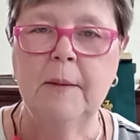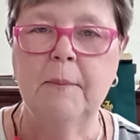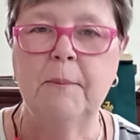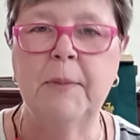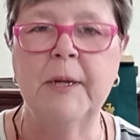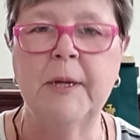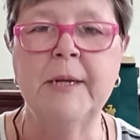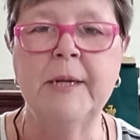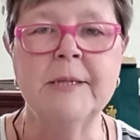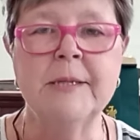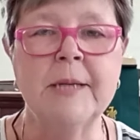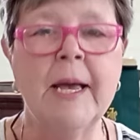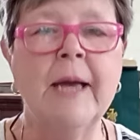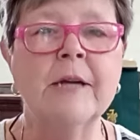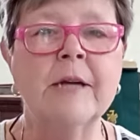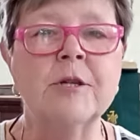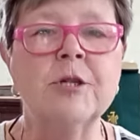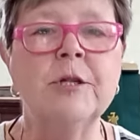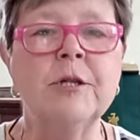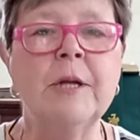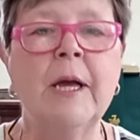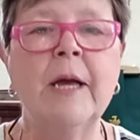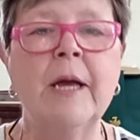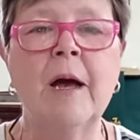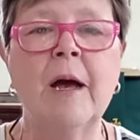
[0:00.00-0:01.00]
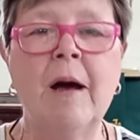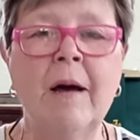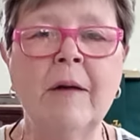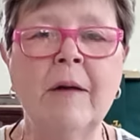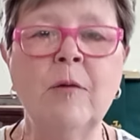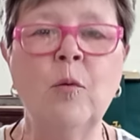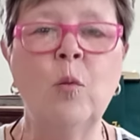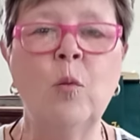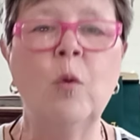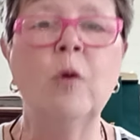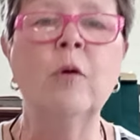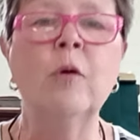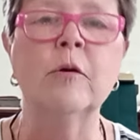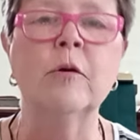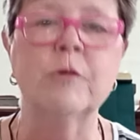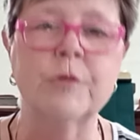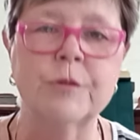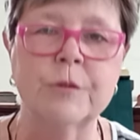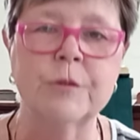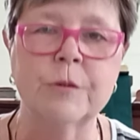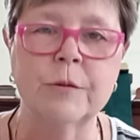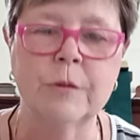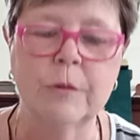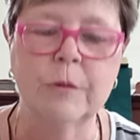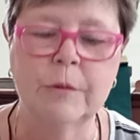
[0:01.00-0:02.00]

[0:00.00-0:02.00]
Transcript: but has actually gotten worse.